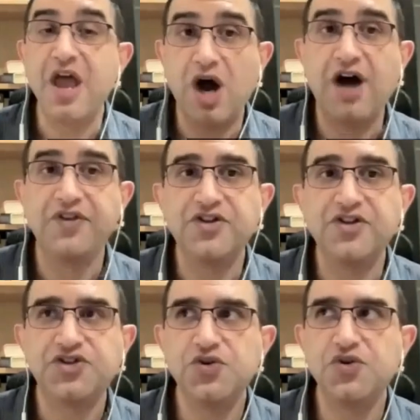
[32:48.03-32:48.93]
There were
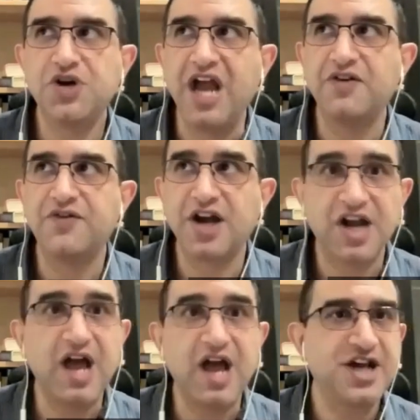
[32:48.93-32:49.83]
others who kind
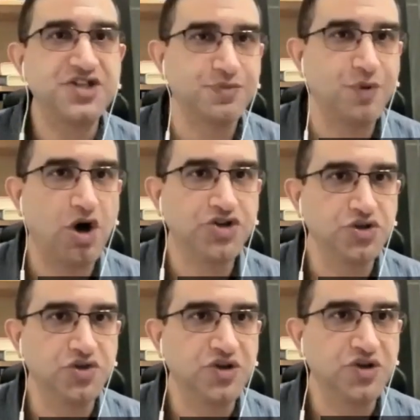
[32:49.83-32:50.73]
of acclimatized
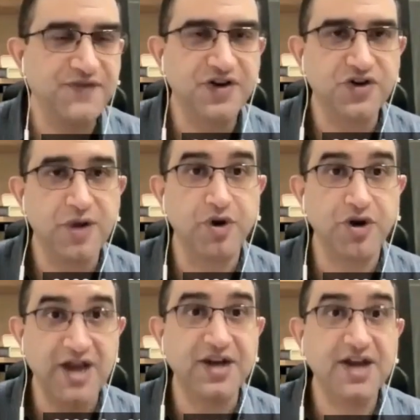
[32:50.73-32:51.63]
more to life in
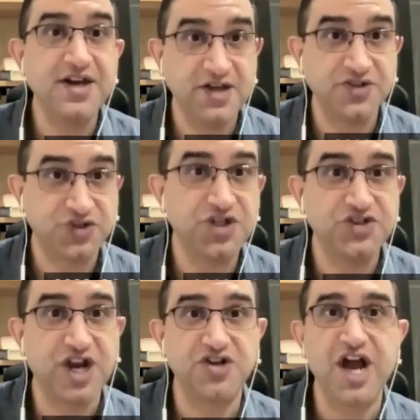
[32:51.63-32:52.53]
Great Britain, and
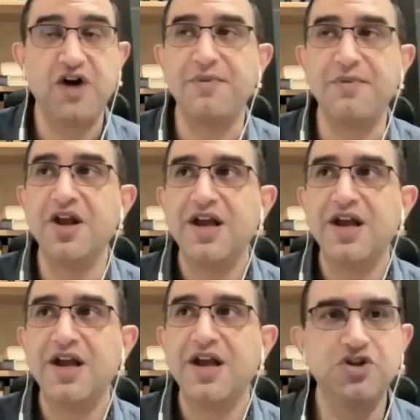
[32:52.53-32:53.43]
yes, did settle down. I
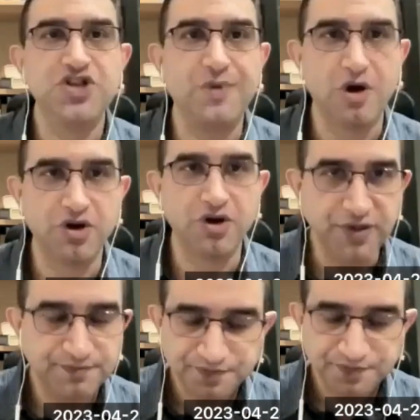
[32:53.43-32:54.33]
mean, W.C.
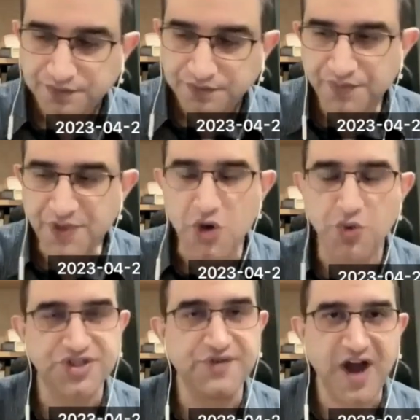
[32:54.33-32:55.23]
Banerjee,
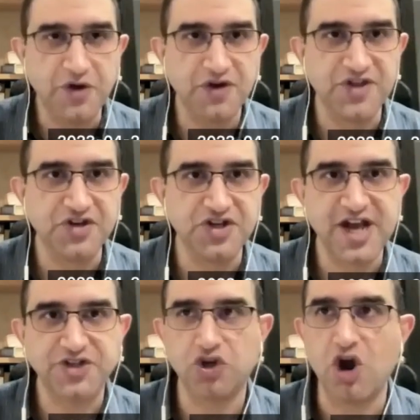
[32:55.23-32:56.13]
who's the founder of
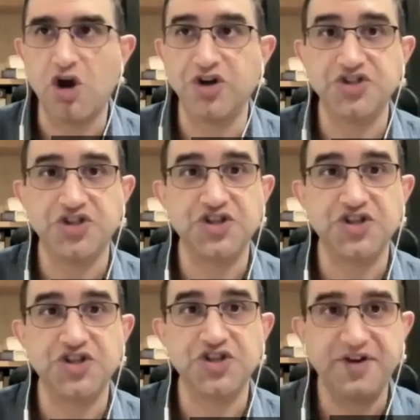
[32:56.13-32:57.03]
the Indian National
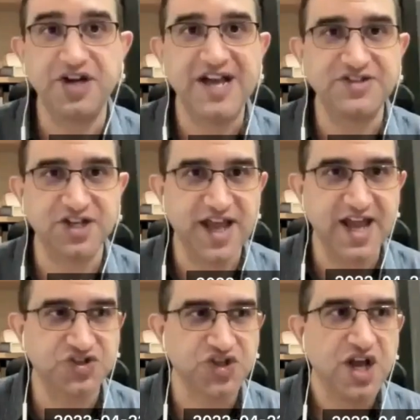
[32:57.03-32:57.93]
Congress, is kind of a
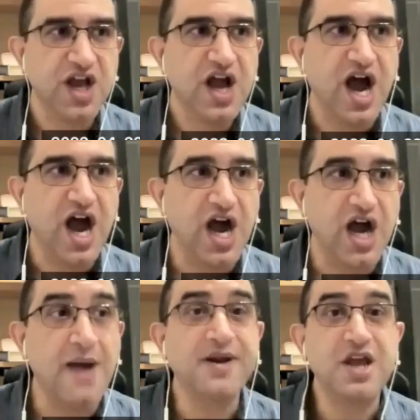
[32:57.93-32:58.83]
classic case.
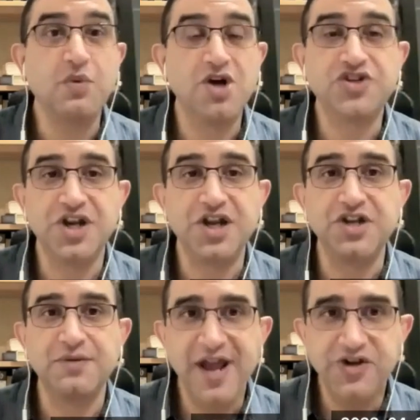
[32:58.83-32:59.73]
I mean, he
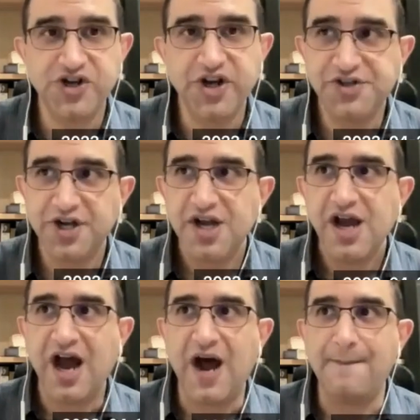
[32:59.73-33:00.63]
was an Indian
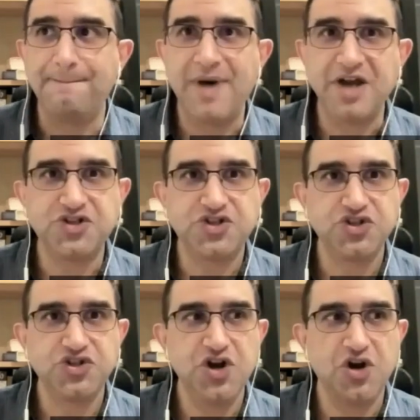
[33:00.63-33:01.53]
patriot,
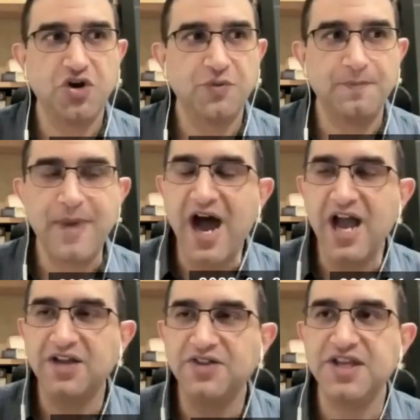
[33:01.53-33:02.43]
but
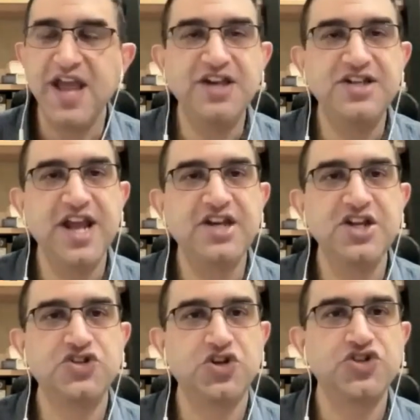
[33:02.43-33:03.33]
by the
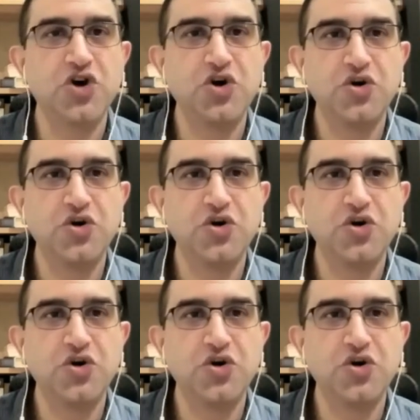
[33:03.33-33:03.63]
1880s or